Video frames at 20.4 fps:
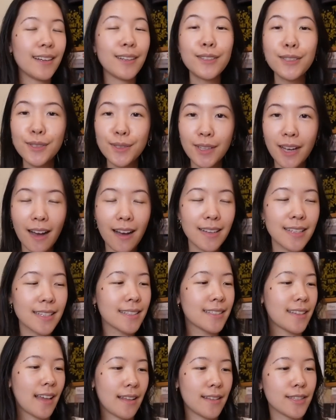also got
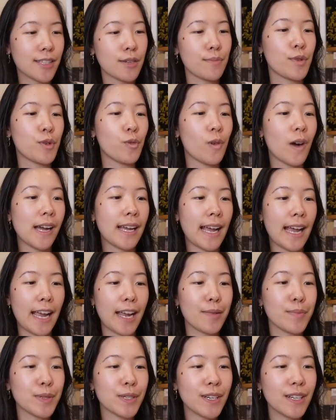sent some
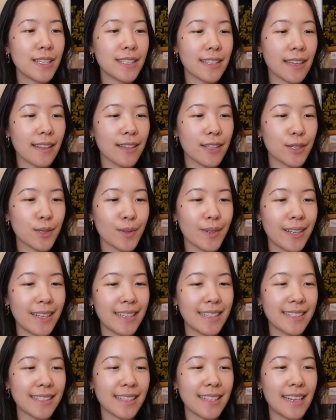YA books. This one
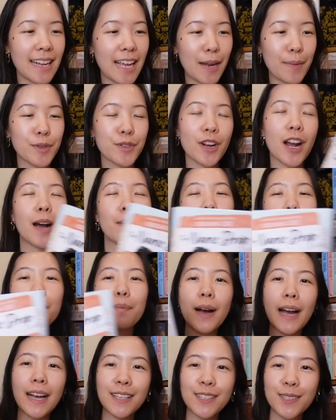is The Name Drop
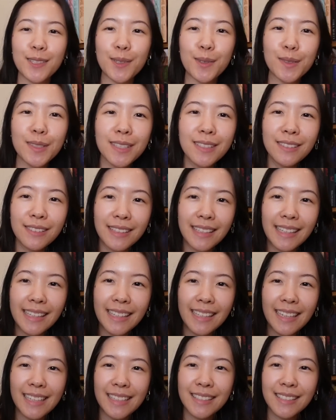by Susan
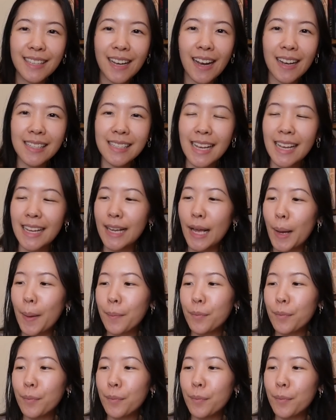Lee. It's got a